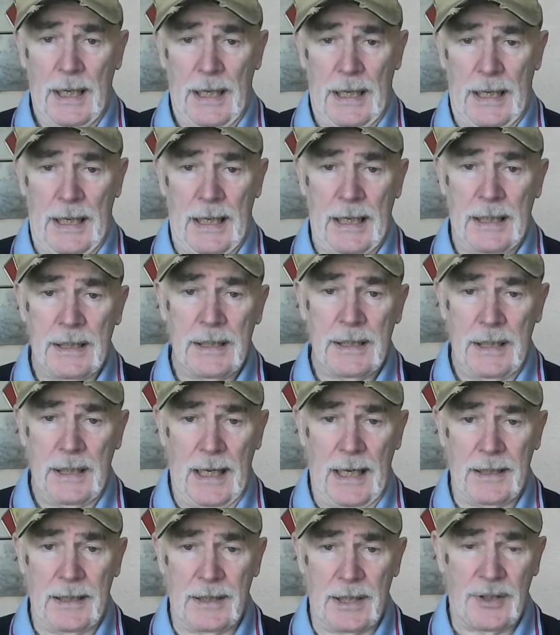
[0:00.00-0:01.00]
And
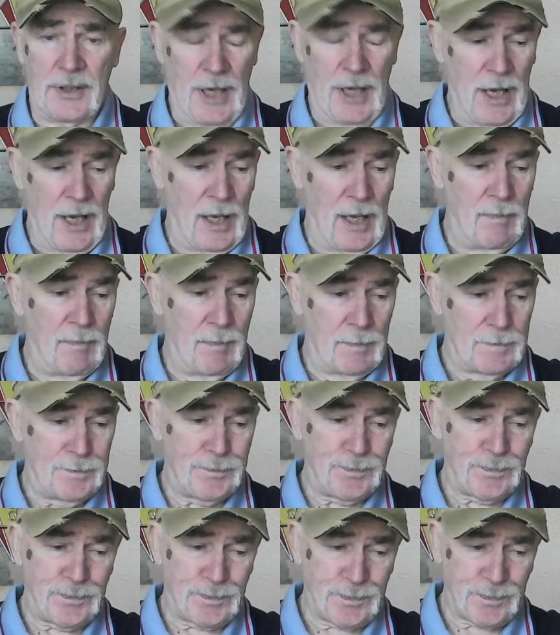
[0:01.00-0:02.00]
at the time
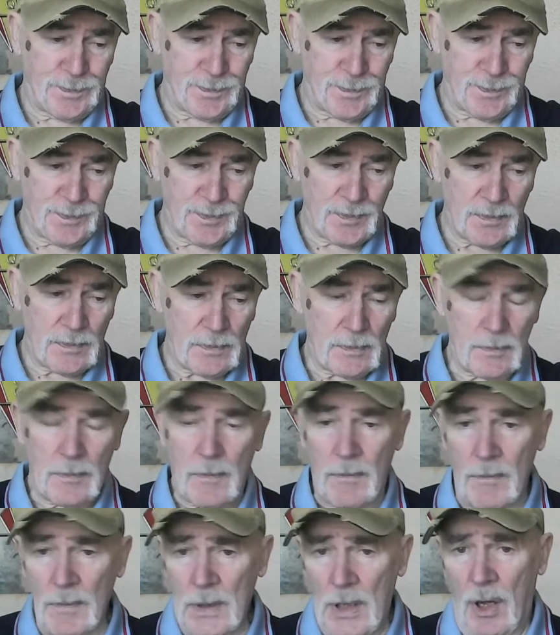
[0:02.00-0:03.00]

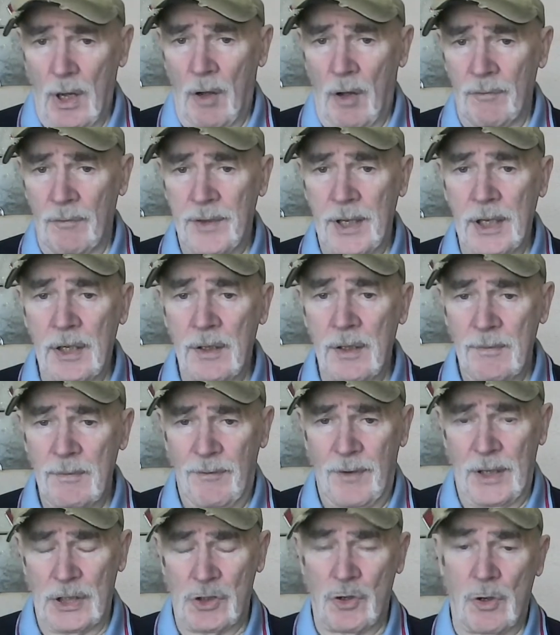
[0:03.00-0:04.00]
of the
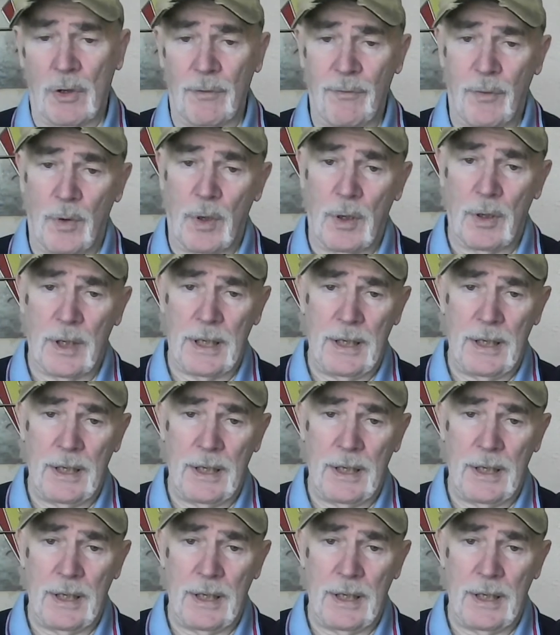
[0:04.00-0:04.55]
First Gulf War,